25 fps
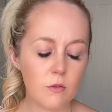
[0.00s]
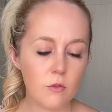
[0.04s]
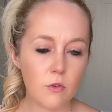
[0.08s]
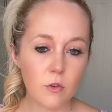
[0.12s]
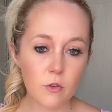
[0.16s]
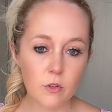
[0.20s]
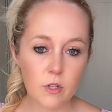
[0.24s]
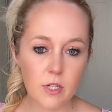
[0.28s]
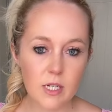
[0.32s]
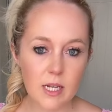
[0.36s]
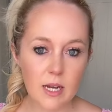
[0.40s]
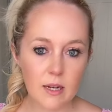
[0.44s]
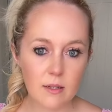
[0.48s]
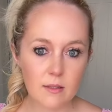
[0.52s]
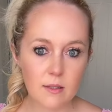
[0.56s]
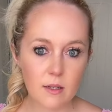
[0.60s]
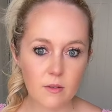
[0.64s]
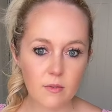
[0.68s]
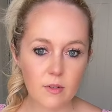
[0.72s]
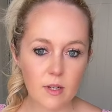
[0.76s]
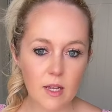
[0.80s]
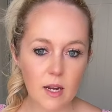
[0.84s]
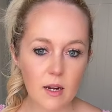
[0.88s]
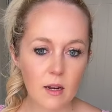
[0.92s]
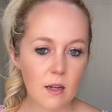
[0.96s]
True
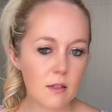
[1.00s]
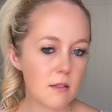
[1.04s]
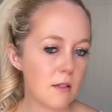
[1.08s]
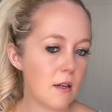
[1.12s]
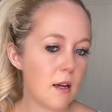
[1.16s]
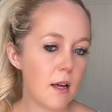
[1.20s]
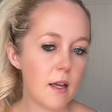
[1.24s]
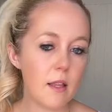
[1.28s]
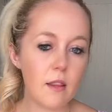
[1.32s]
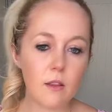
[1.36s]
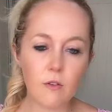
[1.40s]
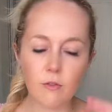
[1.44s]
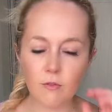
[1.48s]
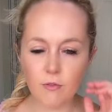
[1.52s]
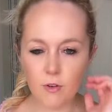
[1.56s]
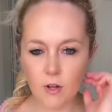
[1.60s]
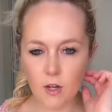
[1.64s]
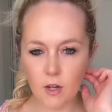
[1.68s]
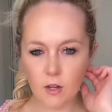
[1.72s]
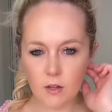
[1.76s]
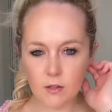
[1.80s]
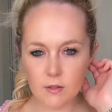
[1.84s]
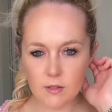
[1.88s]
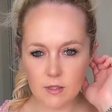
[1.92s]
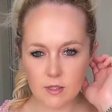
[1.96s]
Detective again last night, the
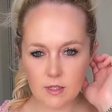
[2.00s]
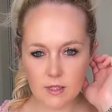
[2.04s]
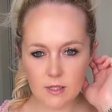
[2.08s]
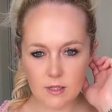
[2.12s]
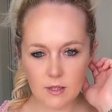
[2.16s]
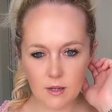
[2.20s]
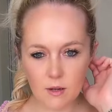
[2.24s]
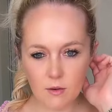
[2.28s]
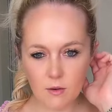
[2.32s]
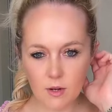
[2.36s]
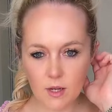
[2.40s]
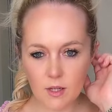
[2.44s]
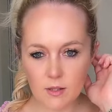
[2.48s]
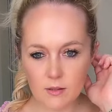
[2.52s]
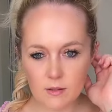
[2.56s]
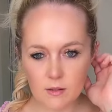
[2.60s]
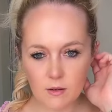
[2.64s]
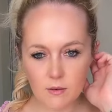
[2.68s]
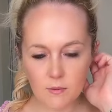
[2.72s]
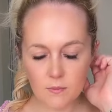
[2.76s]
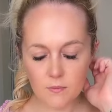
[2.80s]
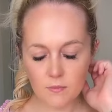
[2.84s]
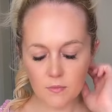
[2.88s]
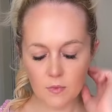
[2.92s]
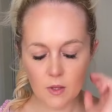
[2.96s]
first series.
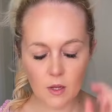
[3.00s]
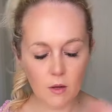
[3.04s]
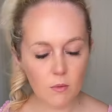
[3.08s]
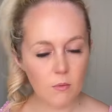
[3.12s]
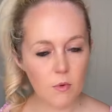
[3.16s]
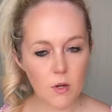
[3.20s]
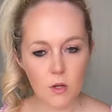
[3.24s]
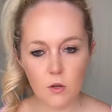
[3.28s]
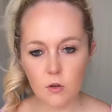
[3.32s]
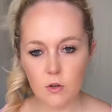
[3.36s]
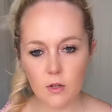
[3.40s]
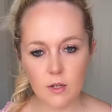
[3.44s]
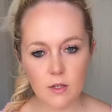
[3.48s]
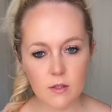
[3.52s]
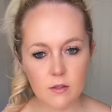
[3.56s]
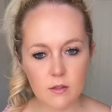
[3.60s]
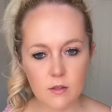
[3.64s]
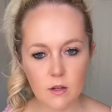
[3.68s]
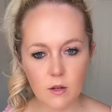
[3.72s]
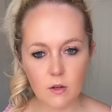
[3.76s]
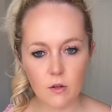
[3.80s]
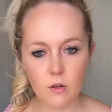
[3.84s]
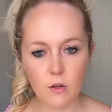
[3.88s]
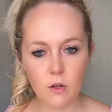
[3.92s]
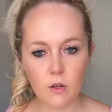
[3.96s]
Oh my God, it is
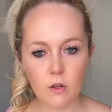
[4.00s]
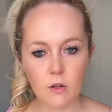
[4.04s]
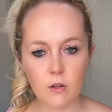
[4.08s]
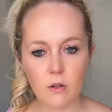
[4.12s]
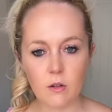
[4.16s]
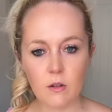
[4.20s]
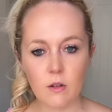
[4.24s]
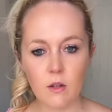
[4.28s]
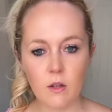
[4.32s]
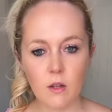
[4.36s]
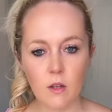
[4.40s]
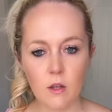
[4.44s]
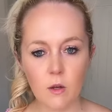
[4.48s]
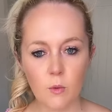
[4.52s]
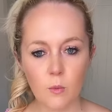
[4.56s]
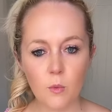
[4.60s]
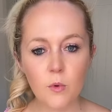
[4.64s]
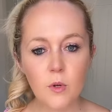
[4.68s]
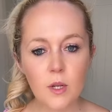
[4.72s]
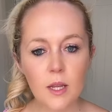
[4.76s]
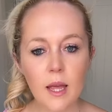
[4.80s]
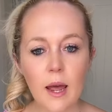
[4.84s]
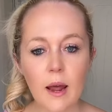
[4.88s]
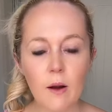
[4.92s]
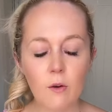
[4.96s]
so good.
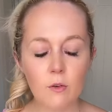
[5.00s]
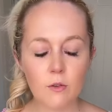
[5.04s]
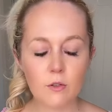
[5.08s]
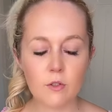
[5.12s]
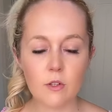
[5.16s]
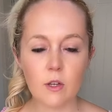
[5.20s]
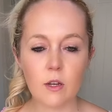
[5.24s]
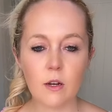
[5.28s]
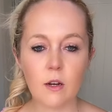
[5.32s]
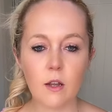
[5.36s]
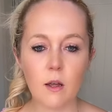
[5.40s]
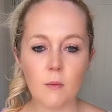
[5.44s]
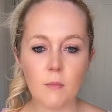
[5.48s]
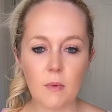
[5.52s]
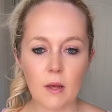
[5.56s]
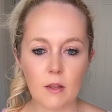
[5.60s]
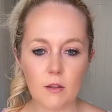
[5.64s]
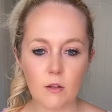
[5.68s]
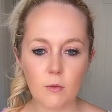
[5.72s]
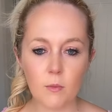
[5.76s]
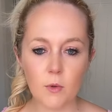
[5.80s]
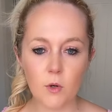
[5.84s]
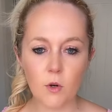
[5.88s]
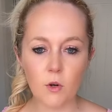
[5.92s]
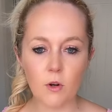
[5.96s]
Woody Harrelson and
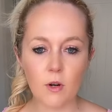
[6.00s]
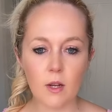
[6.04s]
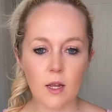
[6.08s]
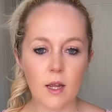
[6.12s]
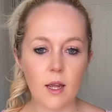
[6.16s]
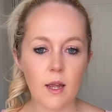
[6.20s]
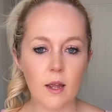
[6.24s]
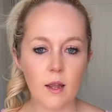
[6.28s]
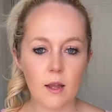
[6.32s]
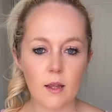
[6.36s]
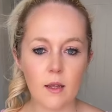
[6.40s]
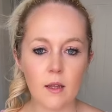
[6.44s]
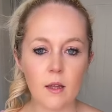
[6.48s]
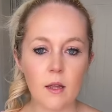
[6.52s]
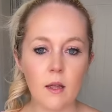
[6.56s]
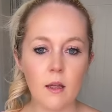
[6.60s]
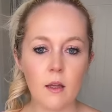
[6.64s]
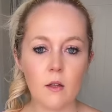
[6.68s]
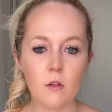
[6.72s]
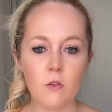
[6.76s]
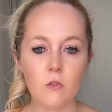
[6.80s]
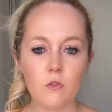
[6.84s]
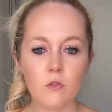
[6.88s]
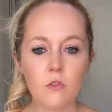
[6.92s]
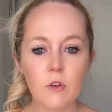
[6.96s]
Matthew McConaughey.
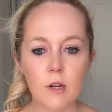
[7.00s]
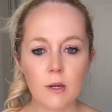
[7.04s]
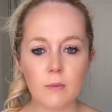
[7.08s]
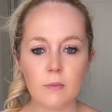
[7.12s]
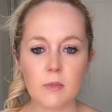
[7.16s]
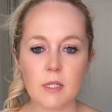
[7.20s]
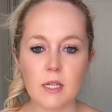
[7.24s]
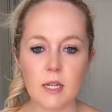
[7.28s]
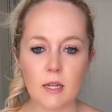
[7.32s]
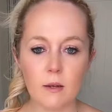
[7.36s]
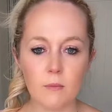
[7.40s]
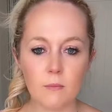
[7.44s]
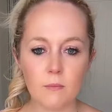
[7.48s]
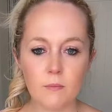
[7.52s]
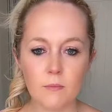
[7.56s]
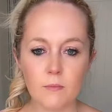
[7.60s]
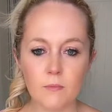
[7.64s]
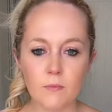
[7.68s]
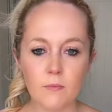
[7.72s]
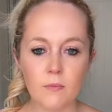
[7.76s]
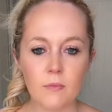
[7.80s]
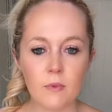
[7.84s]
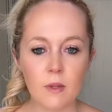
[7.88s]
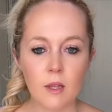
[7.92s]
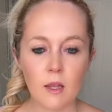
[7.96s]
Dream team.
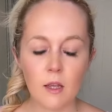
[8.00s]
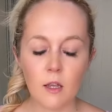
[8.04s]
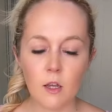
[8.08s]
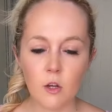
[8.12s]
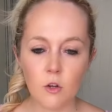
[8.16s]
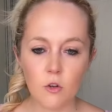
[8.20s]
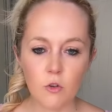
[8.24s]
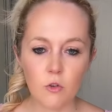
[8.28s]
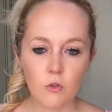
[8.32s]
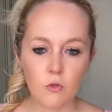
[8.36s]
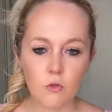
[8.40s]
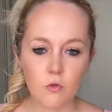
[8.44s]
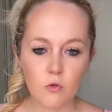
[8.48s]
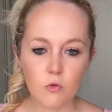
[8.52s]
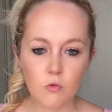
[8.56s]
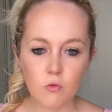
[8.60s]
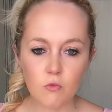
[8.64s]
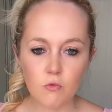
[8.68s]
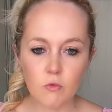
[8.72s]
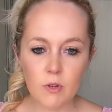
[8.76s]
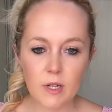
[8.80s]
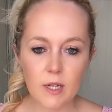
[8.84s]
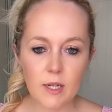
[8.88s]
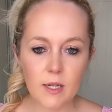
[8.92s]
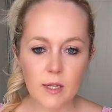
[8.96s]

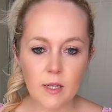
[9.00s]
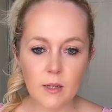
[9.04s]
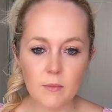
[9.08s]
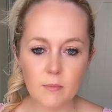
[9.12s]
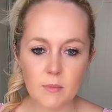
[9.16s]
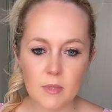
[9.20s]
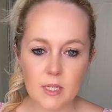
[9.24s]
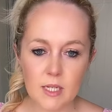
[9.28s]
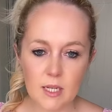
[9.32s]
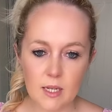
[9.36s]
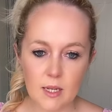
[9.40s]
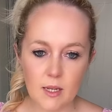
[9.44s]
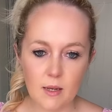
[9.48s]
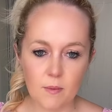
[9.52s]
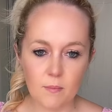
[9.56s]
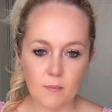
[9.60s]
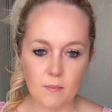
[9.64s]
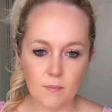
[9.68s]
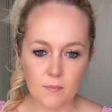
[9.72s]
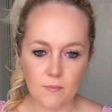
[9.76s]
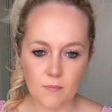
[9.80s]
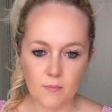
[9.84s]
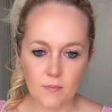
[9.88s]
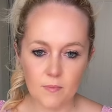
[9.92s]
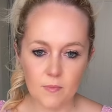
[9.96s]
Dream
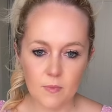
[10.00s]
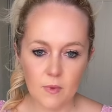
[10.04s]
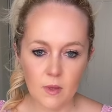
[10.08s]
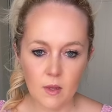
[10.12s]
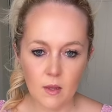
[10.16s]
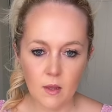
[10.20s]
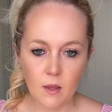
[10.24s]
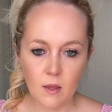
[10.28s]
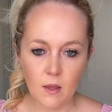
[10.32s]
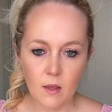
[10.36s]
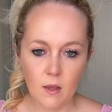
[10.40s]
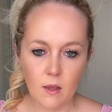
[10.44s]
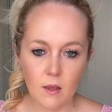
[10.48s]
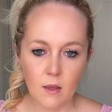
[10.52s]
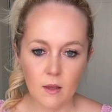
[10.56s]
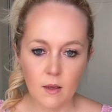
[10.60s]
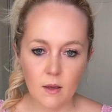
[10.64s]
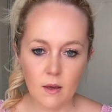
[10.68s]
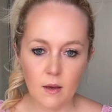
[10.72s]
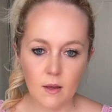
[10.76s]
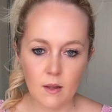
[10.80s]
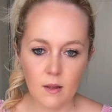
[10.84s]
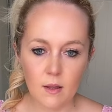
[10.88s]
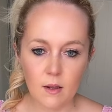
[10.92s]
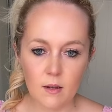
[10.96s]
team.
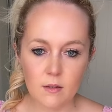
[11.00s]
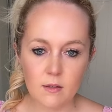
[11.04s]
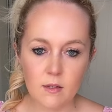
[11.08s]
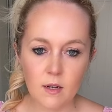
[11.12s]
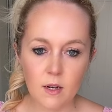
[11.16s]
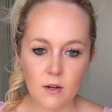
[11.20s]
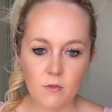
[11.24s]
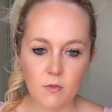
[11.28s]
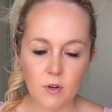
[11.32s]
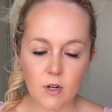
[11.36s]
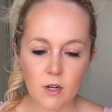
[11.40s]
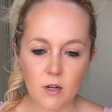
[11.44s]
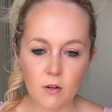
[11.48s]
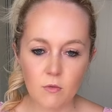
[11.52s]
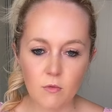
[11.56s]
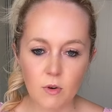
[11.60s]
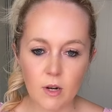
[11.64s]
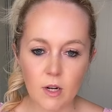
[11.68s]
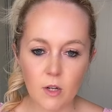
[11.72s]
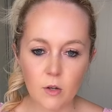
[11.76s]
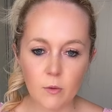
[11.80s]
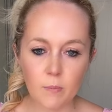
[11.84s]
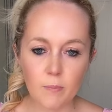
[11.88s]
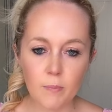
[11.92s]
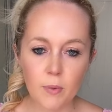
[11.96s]
And then I started reading a
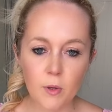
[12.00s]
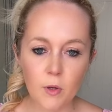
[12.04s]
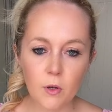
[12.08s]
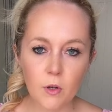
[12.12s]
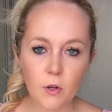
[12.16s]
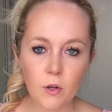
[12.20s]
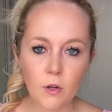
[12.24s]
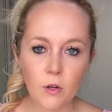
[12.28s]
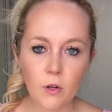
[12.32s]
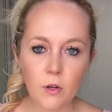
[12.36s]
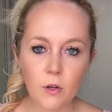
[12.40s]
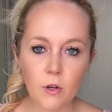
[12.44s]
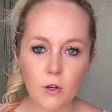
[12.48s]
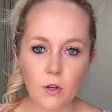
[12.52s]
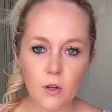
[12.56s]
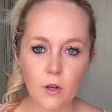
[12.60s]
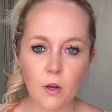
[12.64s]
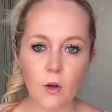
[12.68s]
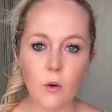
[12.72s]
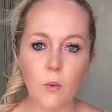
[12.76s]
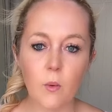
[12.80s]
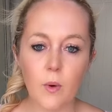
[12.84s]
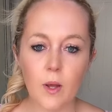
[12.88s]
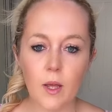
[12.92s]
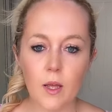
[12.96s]
really good
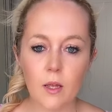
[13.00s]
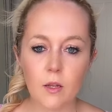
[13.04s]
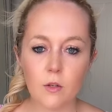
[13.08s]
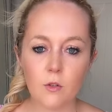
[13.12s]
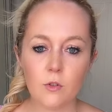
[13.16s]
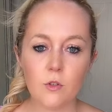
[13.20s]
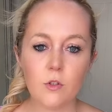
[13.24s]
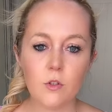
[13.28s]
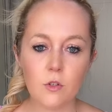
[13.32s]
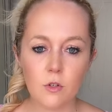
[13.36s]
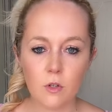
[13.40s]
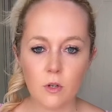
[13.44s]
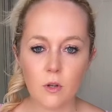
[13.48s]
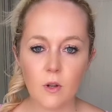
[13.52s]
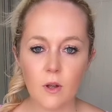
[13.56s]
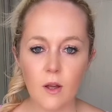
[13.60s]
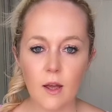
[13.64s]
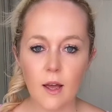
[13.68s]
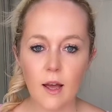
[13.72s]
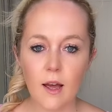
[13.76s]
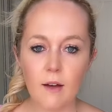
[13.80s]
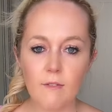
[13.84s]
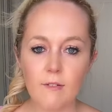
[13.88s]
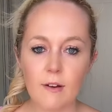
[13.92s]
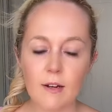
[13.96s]
book, which
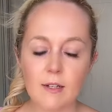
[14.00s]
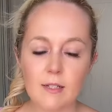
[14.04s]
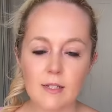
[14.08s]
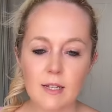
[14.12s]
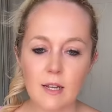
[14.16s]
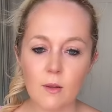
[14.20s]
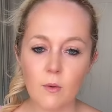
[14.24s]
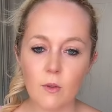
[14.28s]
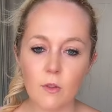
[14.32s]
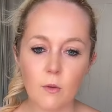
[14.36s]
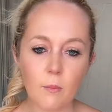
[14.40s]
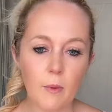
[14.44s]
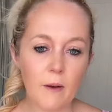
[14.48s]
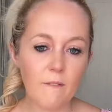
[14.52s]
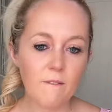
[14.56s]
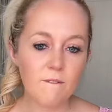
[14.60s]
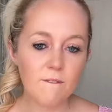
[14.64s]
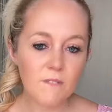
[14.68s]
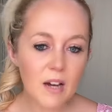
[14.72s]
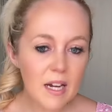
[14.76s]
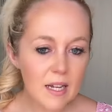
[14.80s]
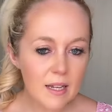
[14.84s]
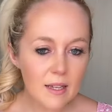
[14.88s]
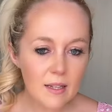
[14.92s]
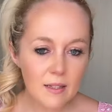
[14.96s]
I fell asleep with it on my
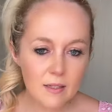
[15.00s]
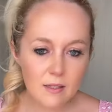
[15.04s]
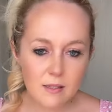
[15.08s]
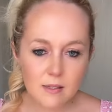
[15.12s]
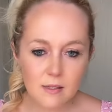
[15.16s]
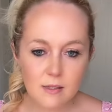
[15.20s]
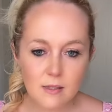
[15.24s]
face.